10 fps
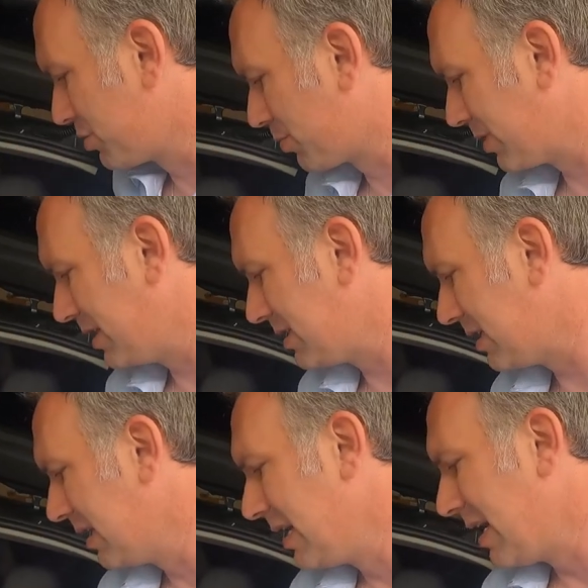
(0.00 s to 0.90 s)
is super
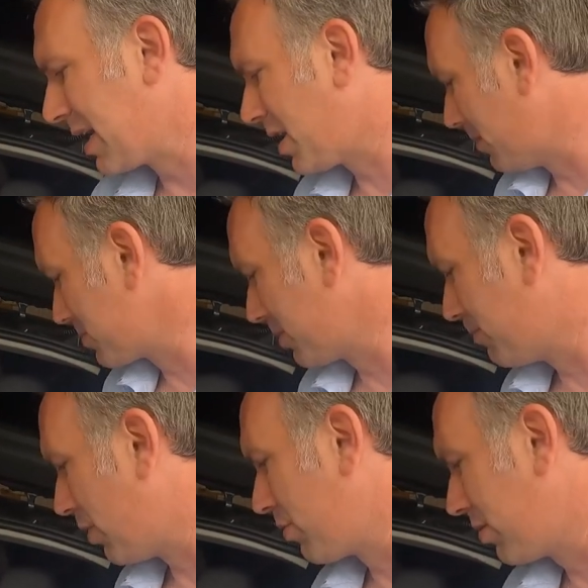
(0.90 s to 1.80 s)
easy. It comes
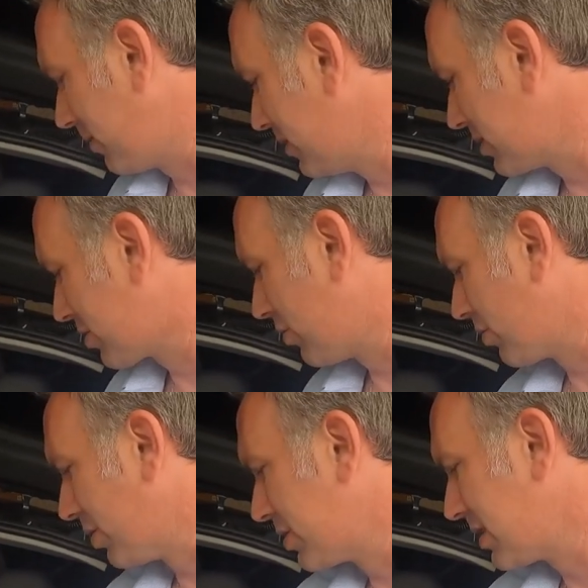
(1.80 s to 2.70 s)
with both of these
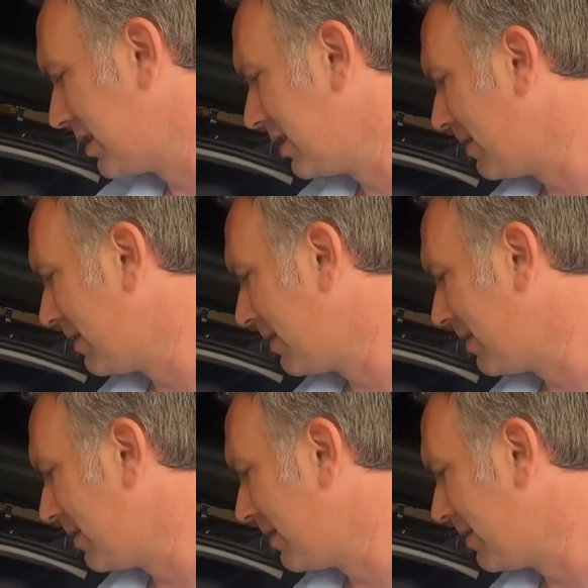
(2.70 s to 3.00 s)
cords.